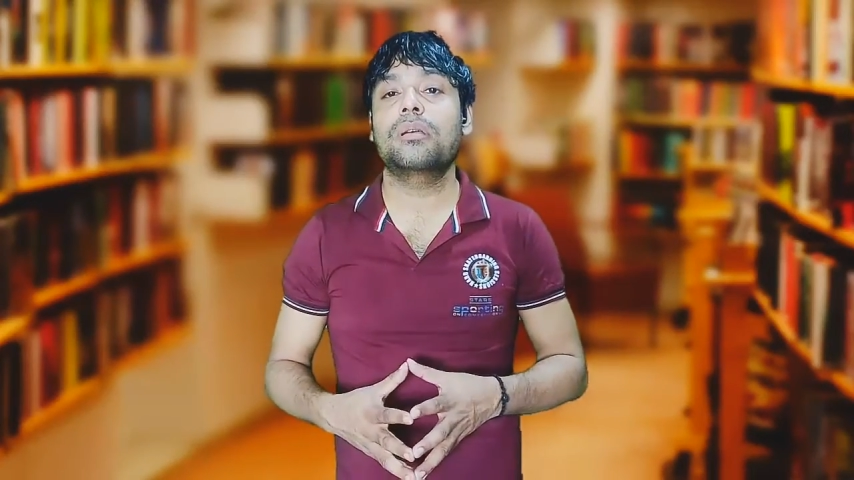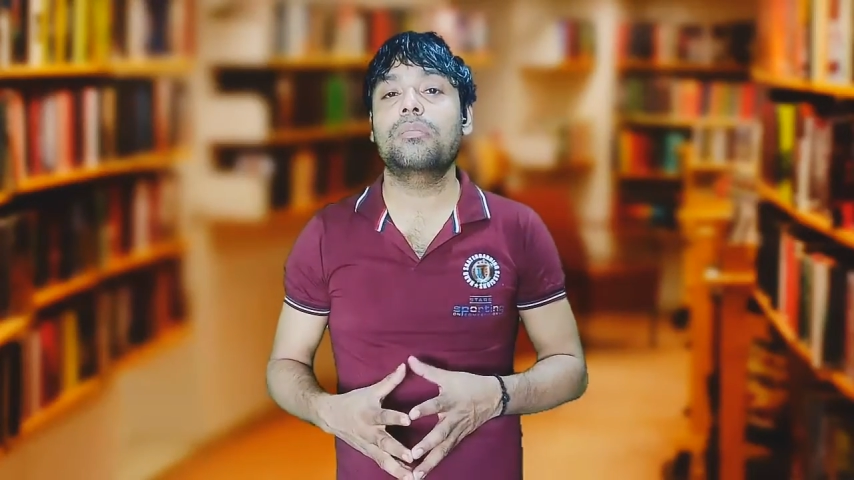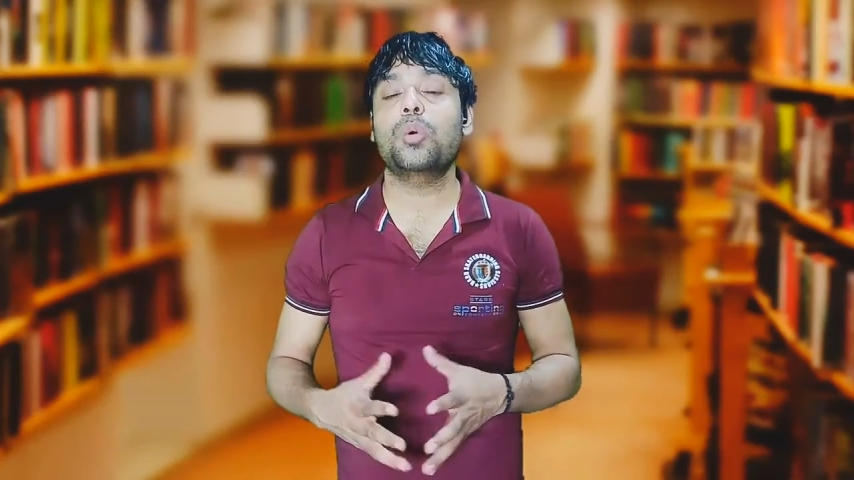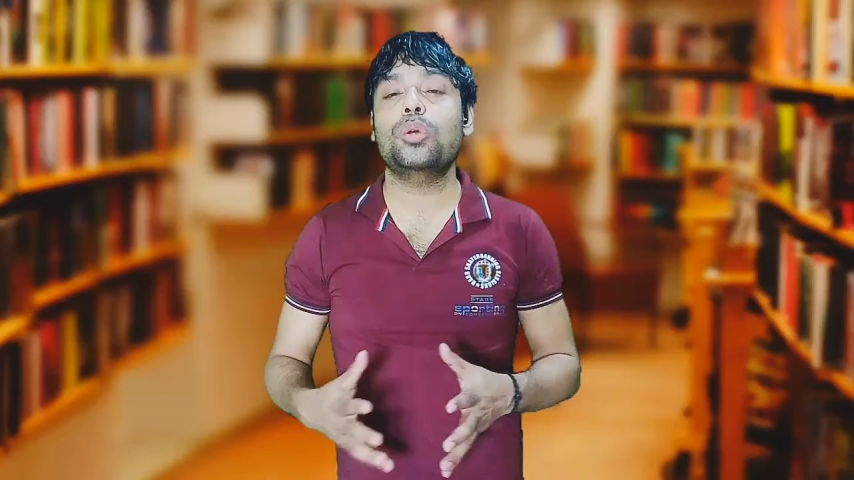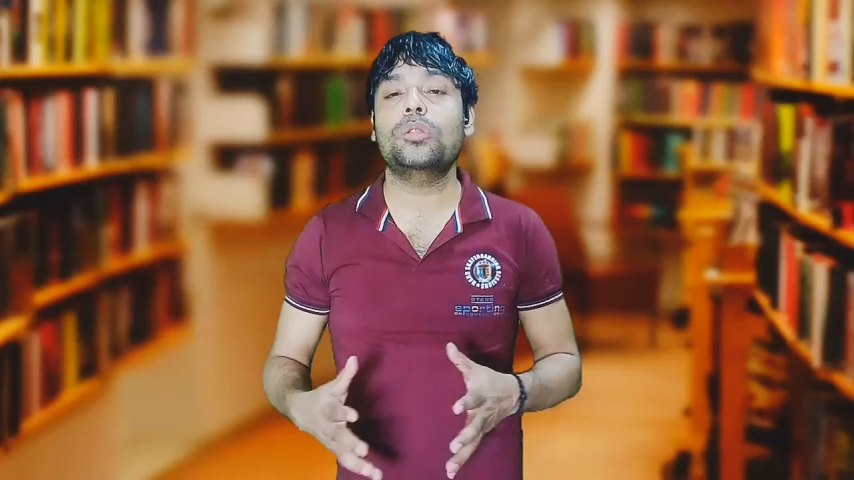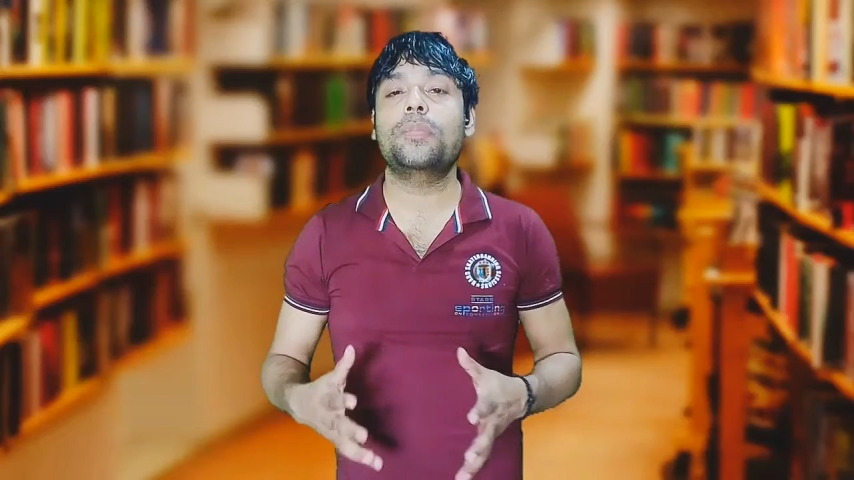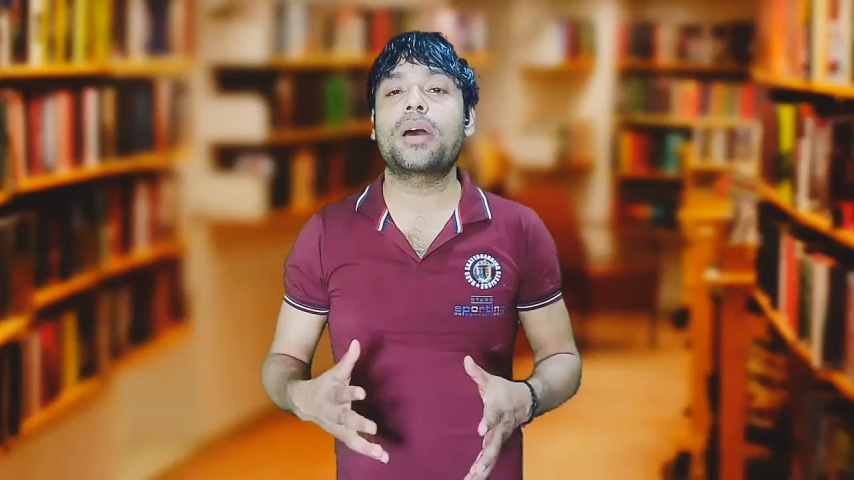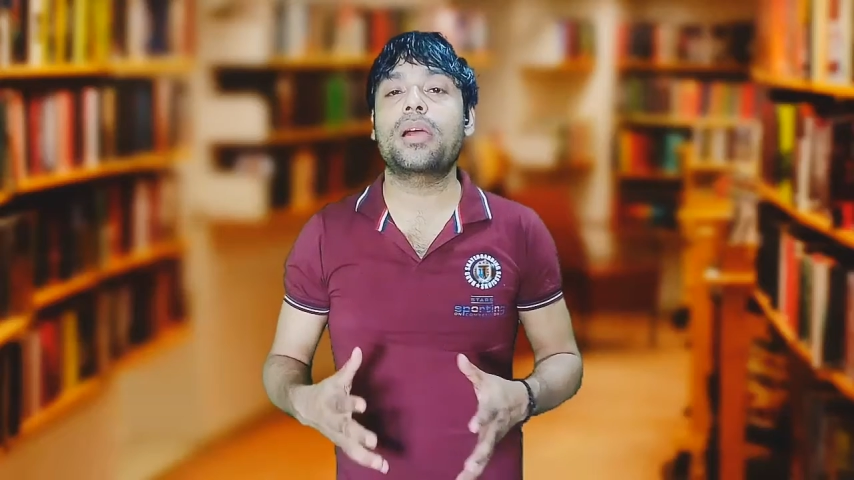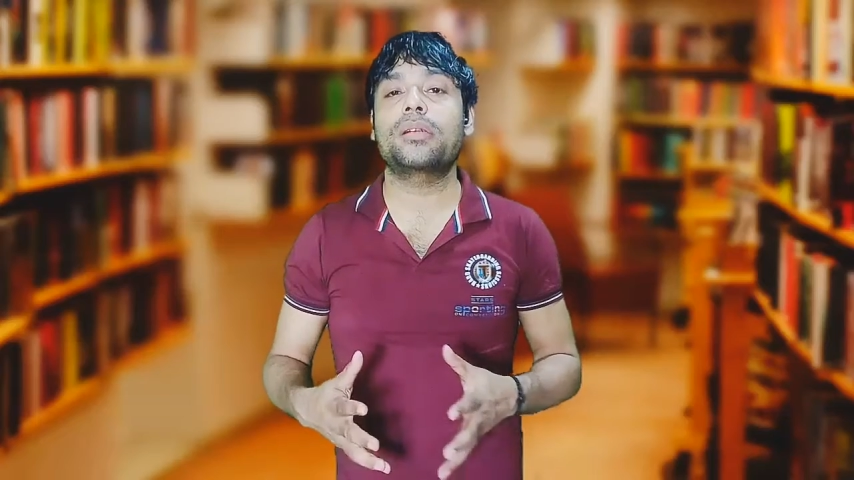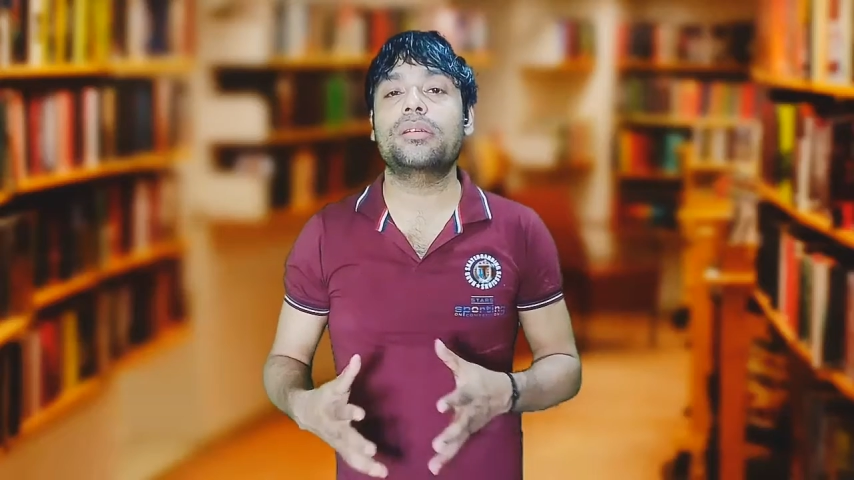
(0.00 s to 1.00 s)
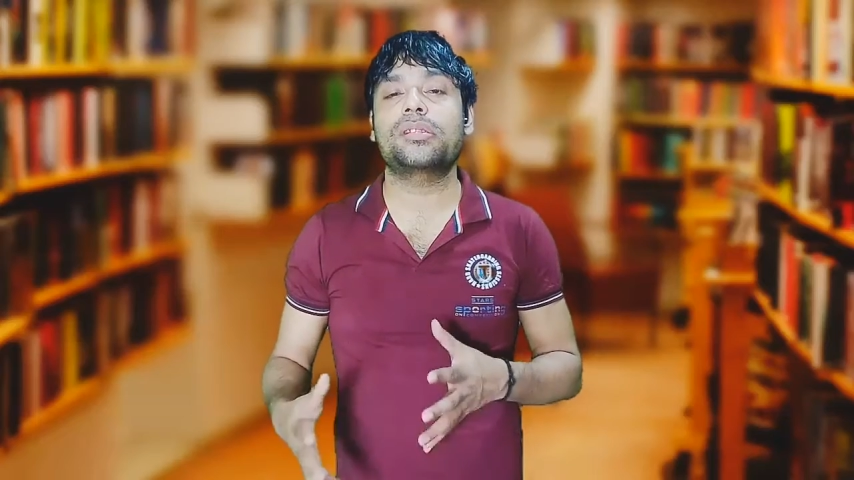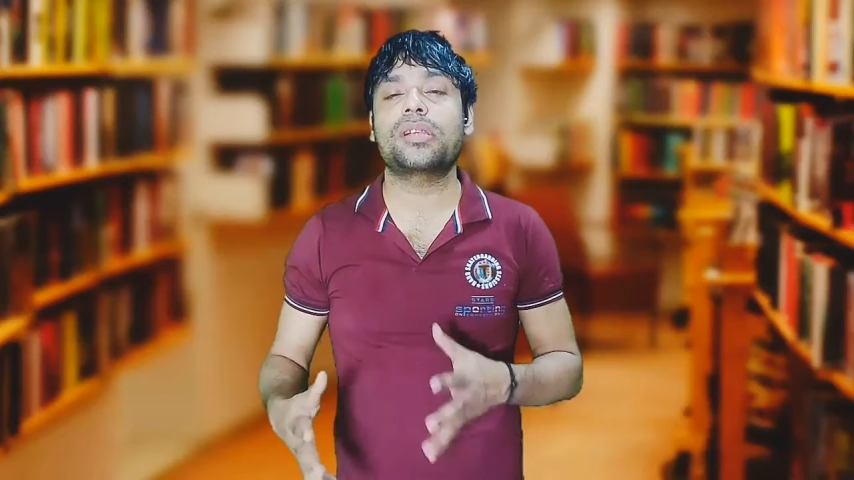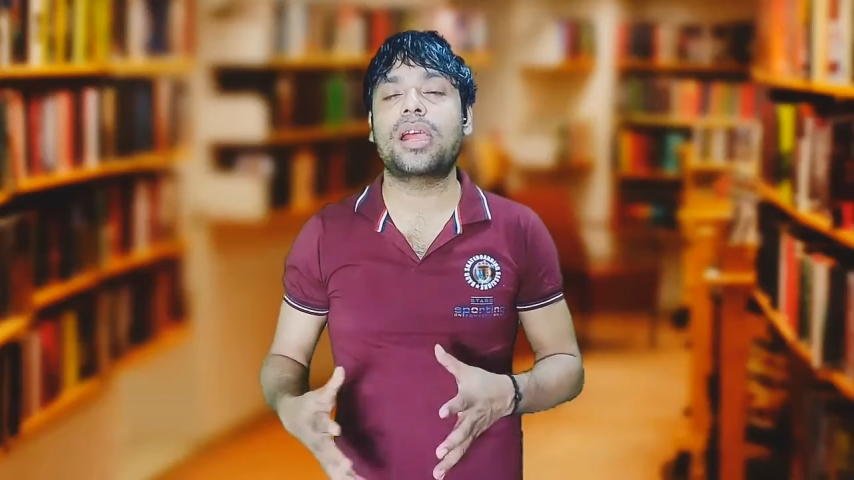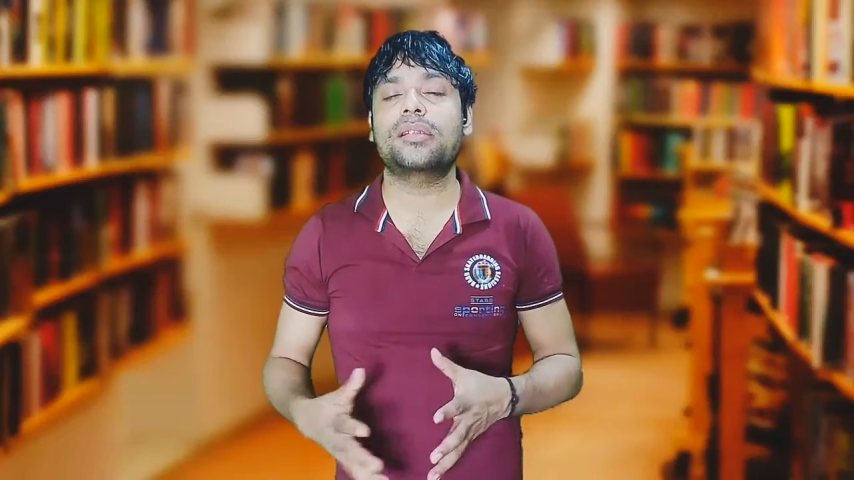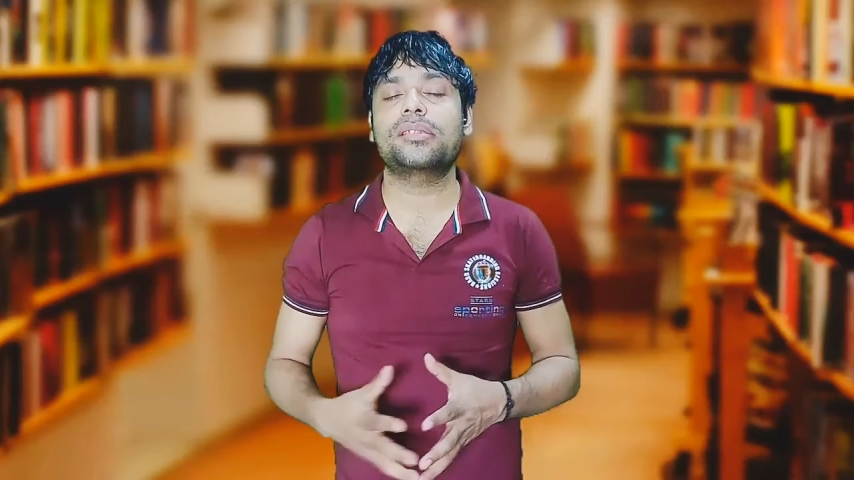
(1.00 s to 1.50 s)
both buyers
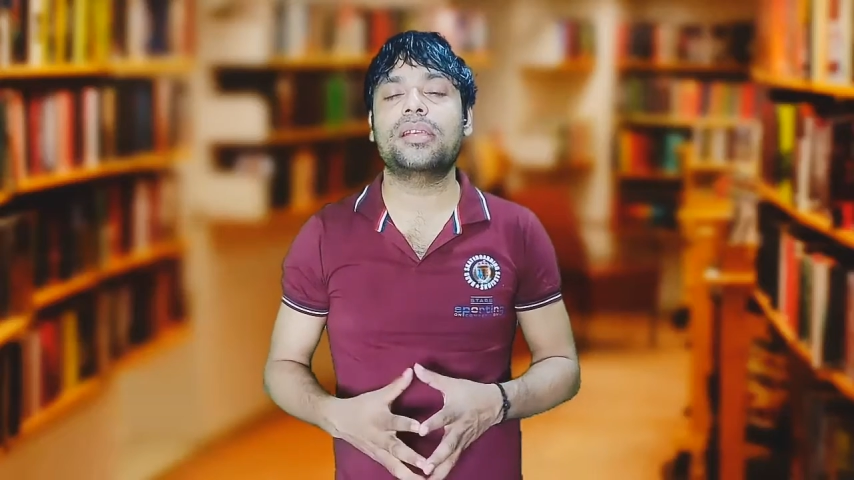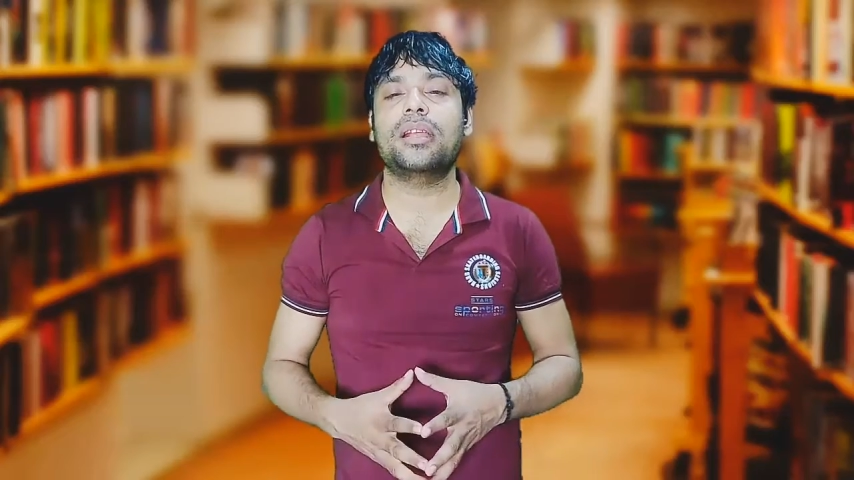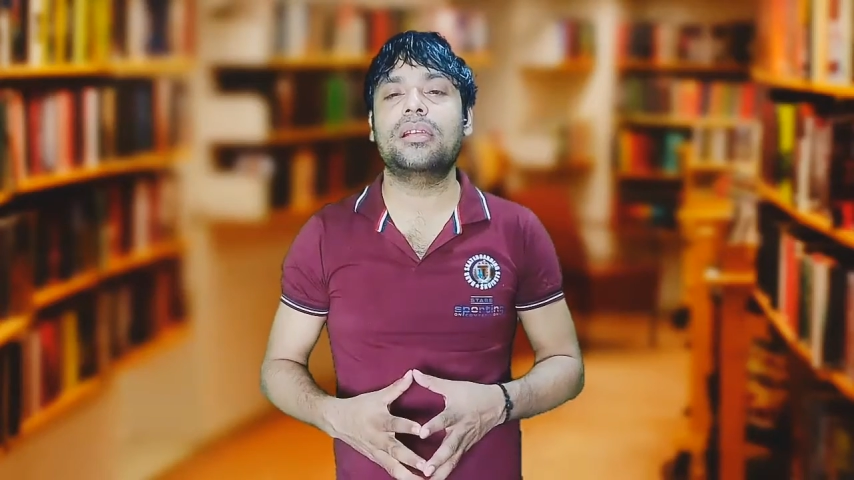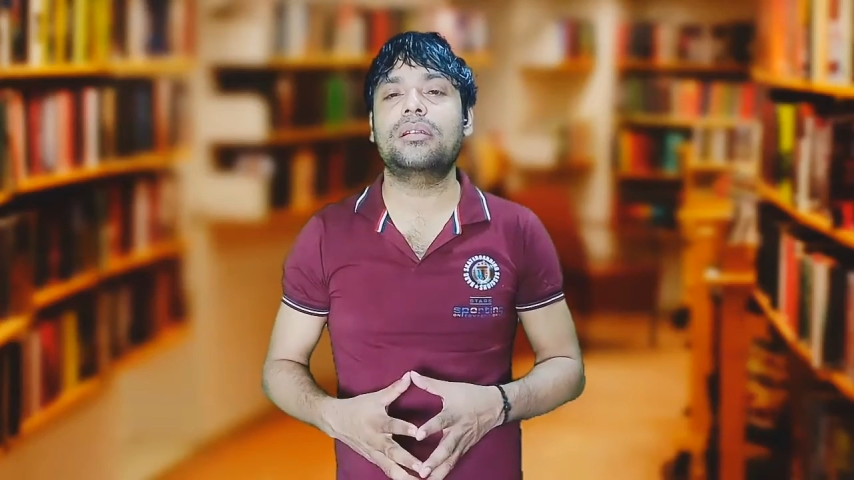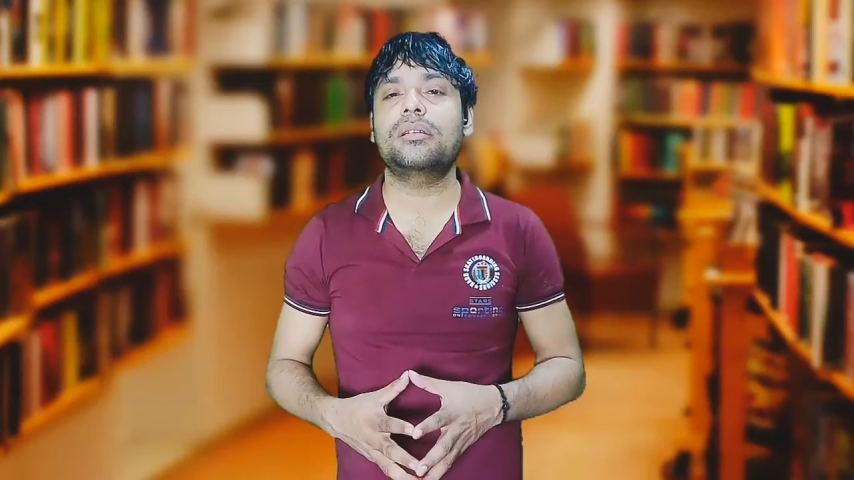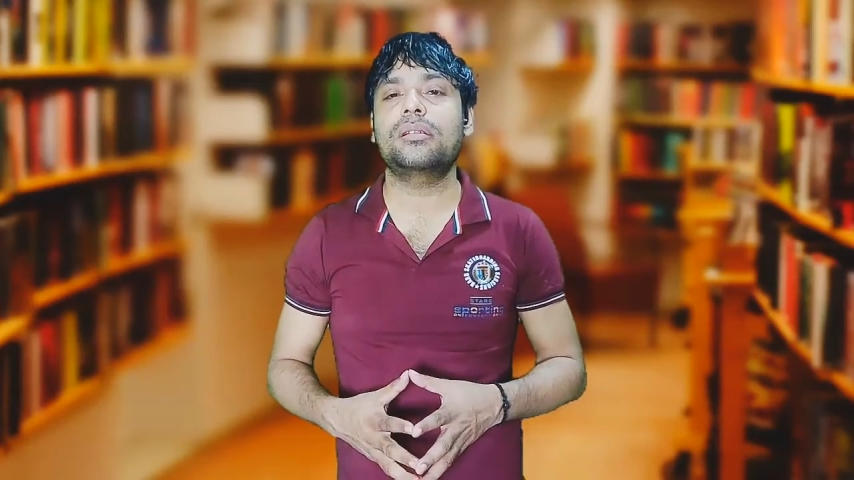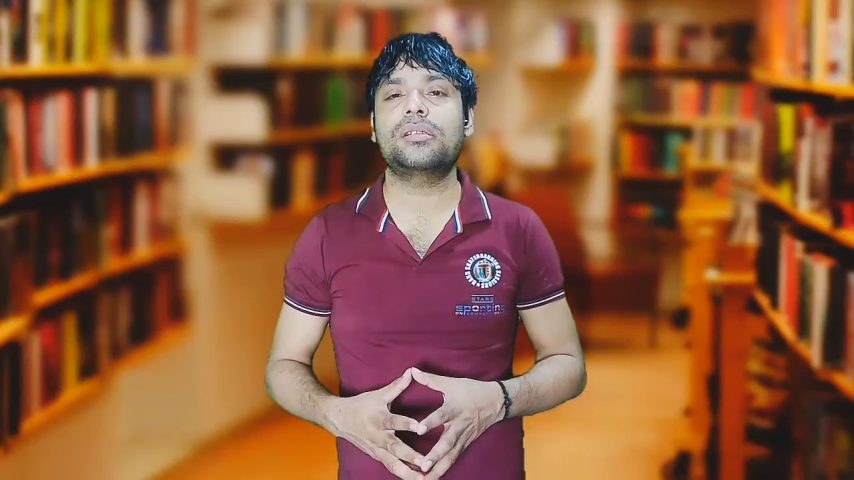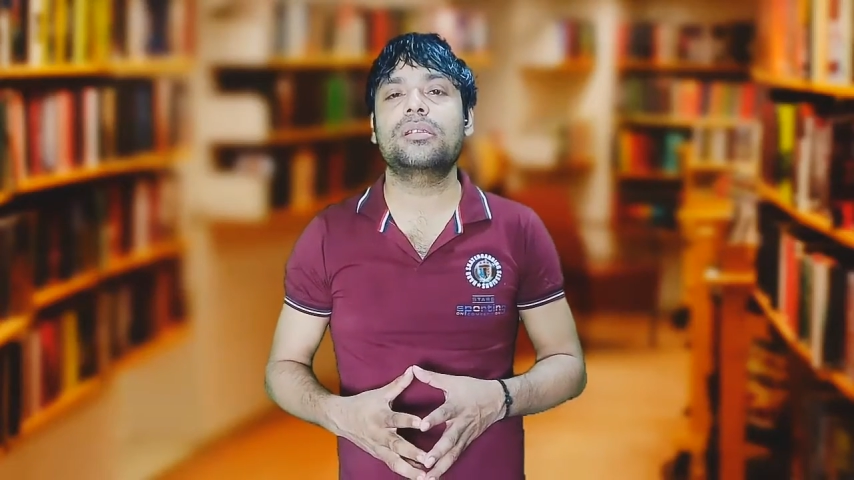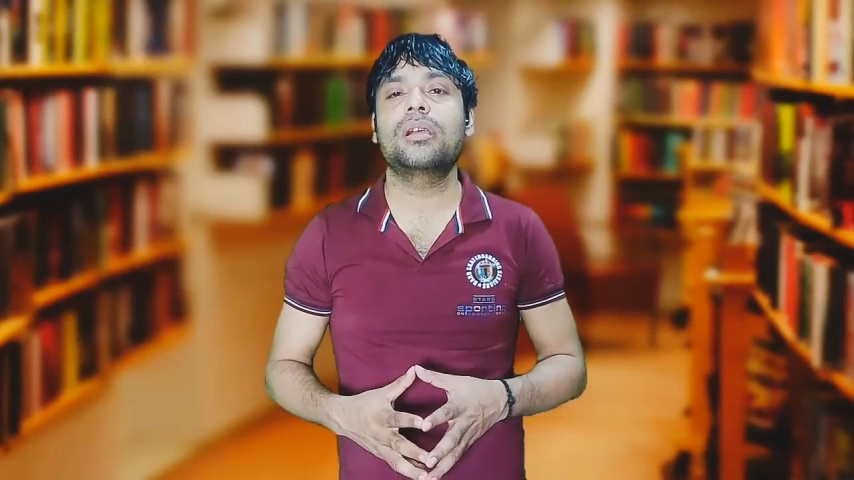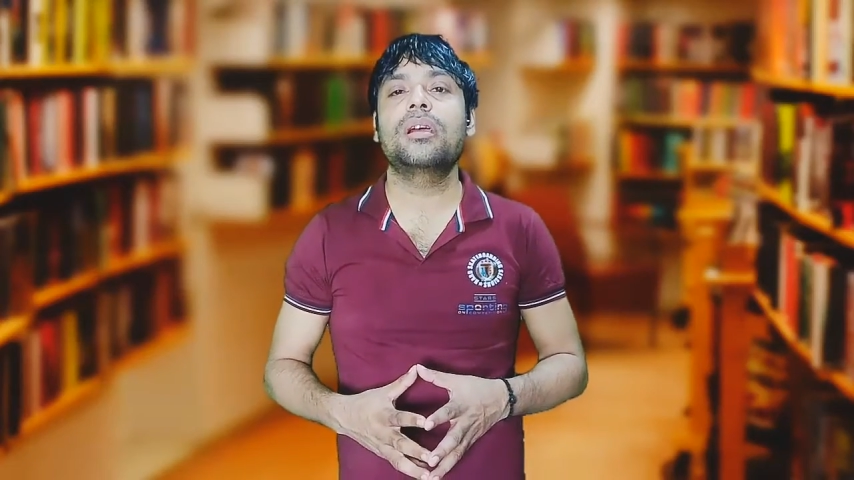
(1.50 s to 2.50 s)
and sellers